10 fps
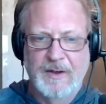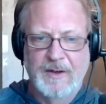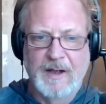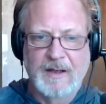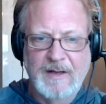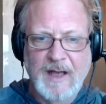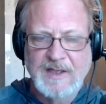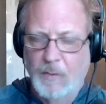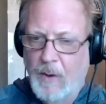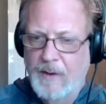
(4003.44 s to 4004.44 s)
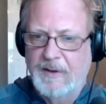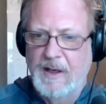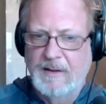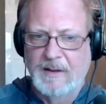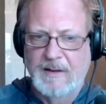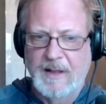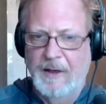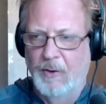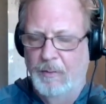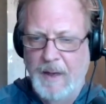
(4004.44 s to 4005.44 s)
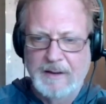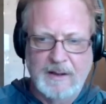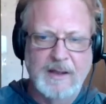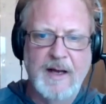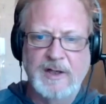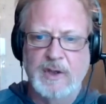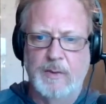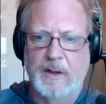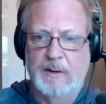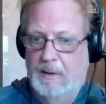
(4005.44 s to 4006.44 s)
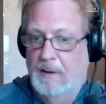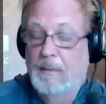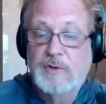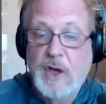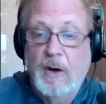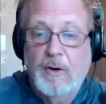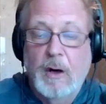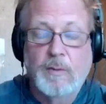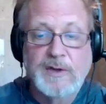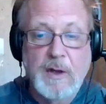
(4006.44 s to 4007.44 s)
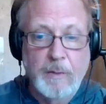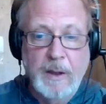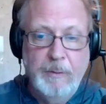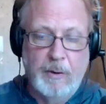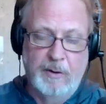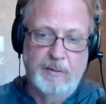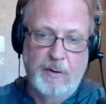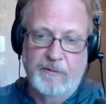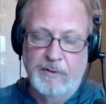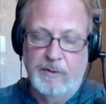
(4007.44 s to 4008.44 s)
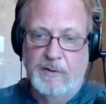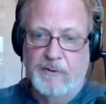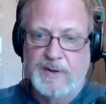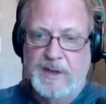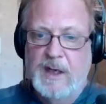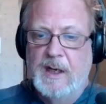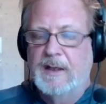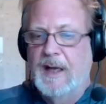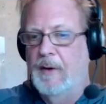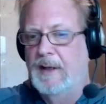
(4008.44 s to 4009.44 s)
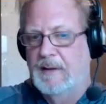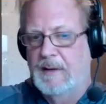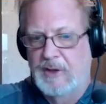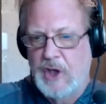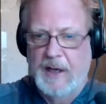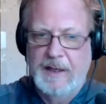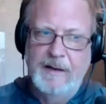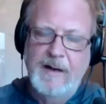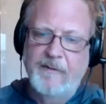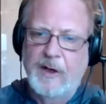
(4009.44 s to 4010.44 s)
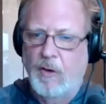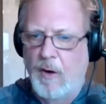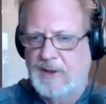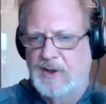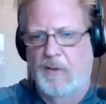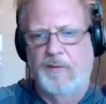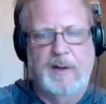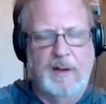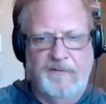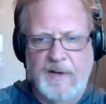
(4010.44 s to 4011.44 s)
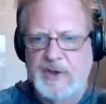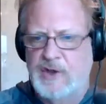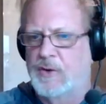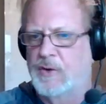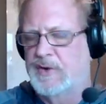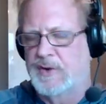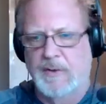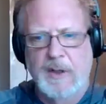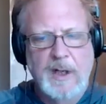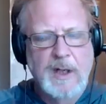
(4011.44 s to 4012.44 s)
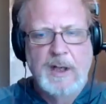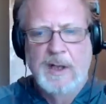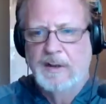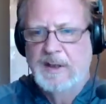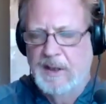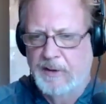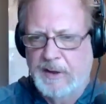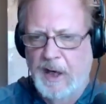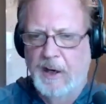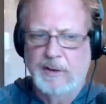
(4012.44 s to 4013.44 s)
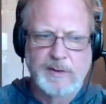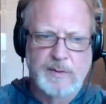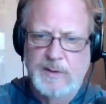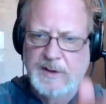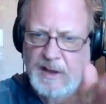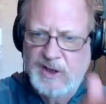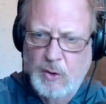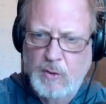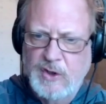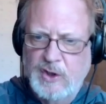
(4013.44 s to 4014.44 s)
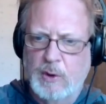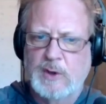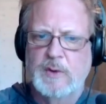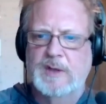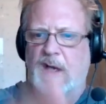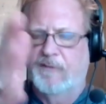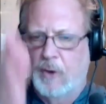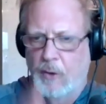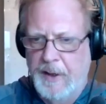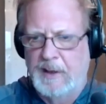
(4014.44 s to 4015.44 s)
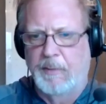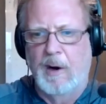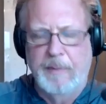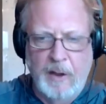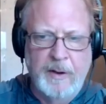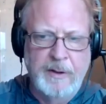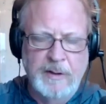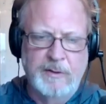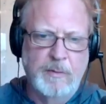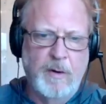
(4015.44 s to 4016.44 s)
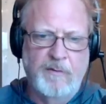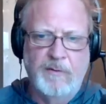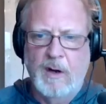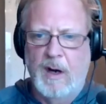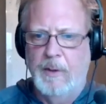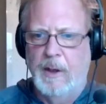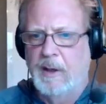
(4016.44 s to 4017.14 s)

Like, that's the one thing that they don't make the connection with. Right. John Carter was already part of the Marvel universe. Now, he didn't have any crossover with the Avengers or these other characters. It was like sword and sorcery stuff. Conan the Barbarian, another Marvel comic.